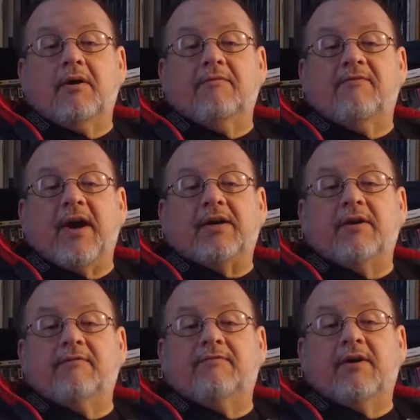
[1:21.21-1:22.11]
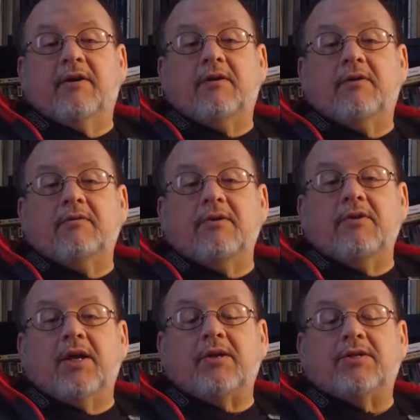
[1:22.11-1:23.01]
effect of you
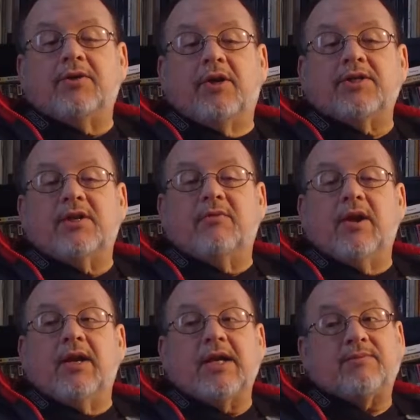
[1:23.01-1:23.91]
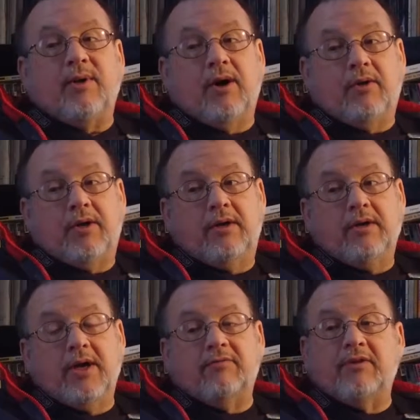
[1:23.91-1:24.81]
get circuits that run on less power
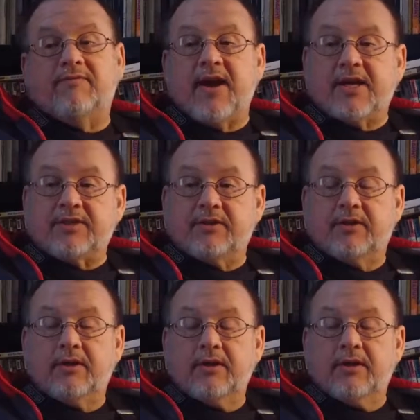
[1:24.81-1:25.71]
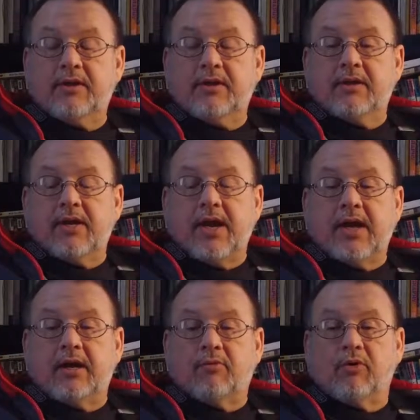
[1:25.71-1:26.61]
and run faster
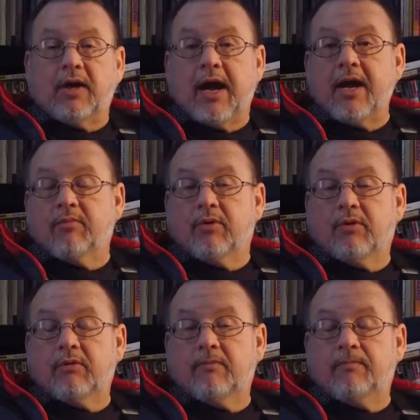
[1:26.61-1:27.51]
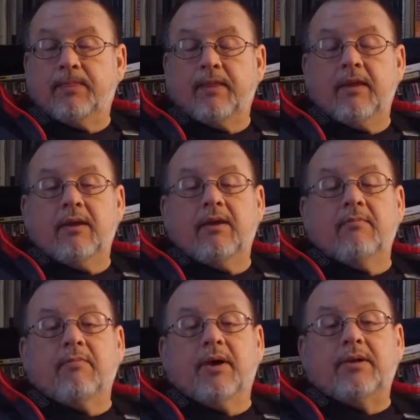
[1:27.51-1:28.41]
and are more reliable,
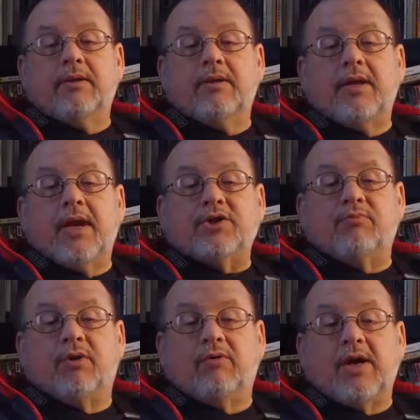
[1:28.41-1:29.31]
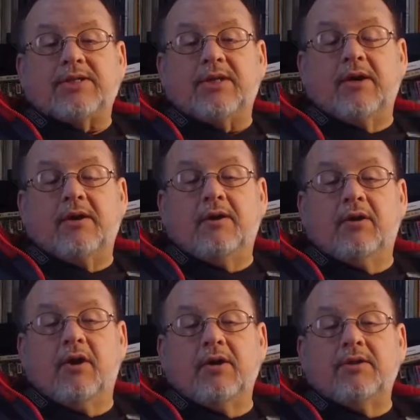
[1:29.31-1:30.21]
but as you progress
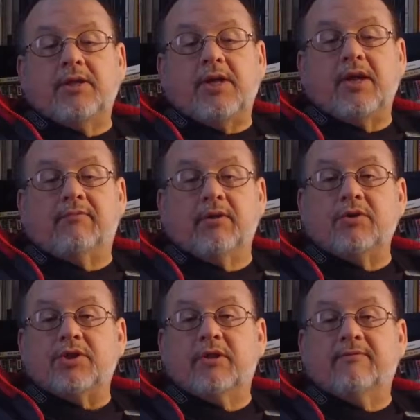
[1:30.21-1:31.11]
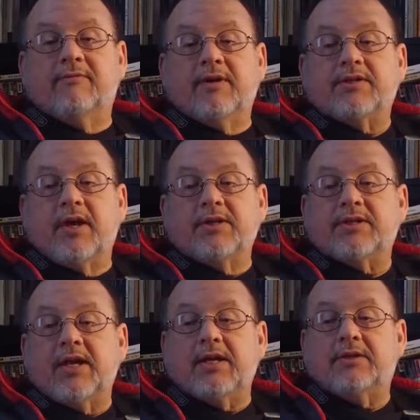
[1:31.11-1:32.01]
along the evolution of
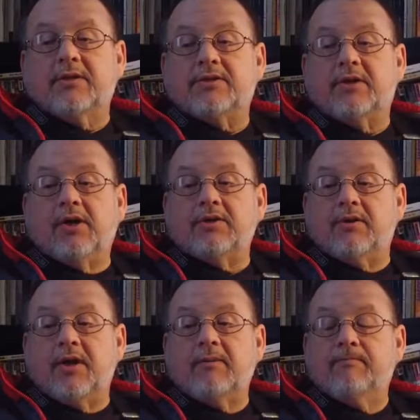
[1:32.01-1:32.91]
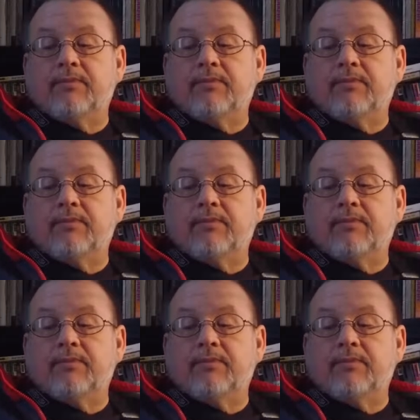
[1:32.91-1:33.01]
solid-state circuitry,